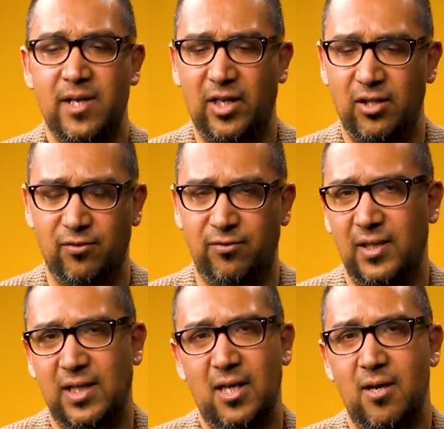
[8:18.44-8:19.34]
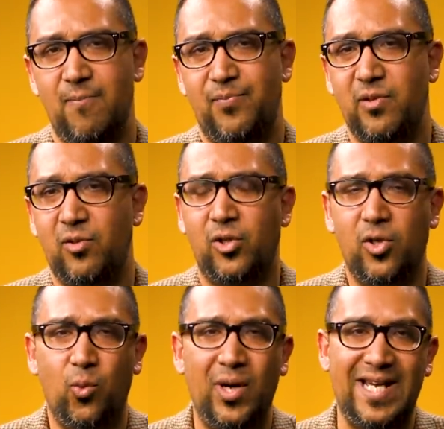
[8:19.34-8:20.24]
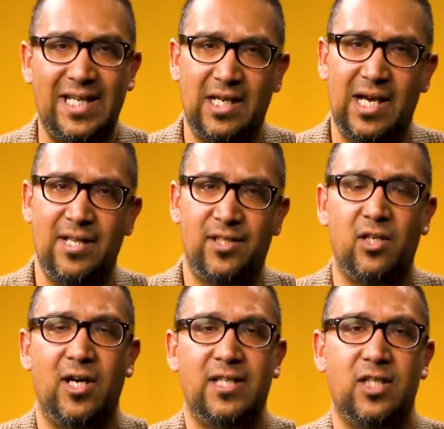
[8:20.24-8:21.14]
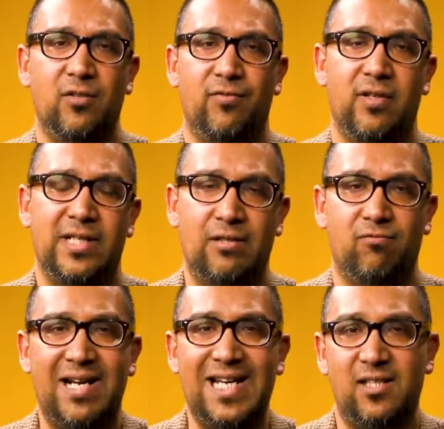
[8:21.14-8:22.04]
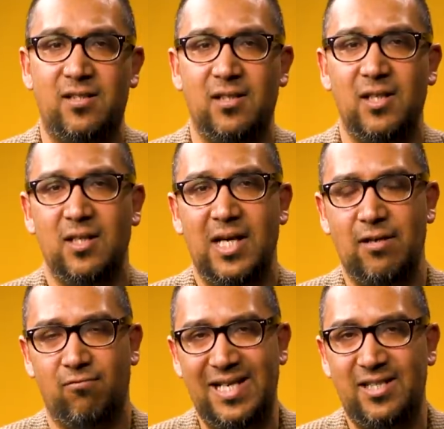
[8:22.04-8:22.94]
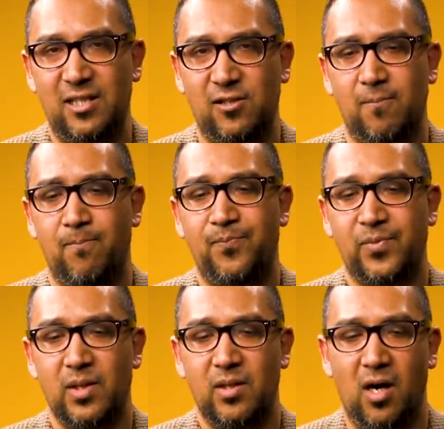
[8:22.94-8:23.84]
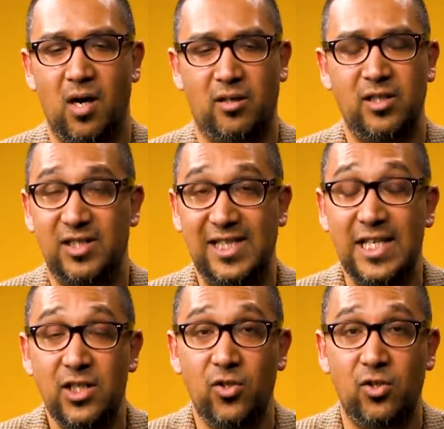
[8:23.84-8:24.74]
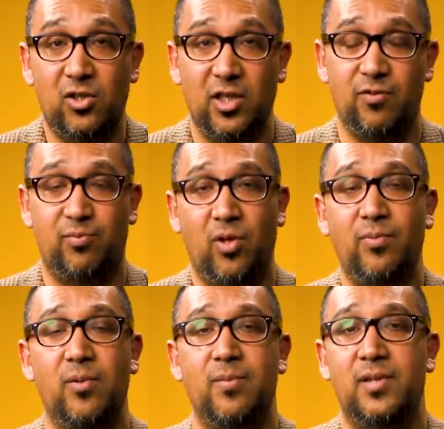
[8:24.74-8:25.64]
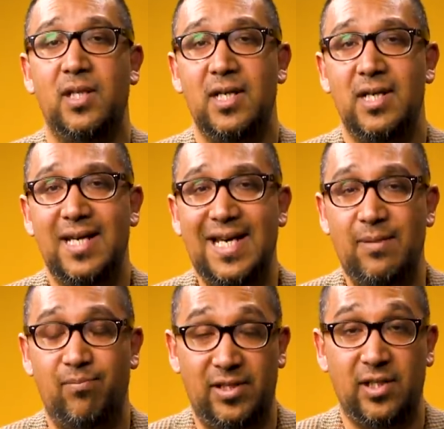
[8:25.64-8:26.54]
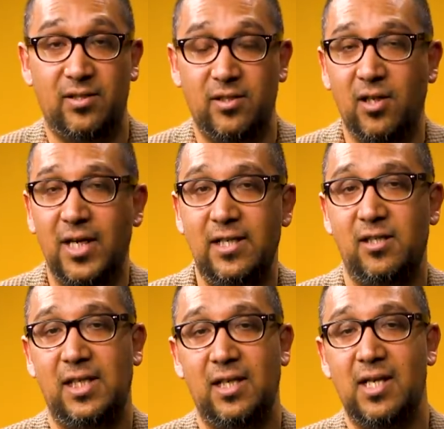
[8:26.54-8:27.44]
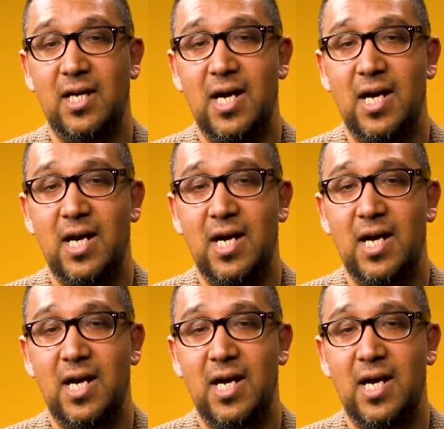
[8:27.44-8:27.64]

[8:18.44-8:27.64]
kind of look away at the idea of that race and racism are continued kind of problems in British society.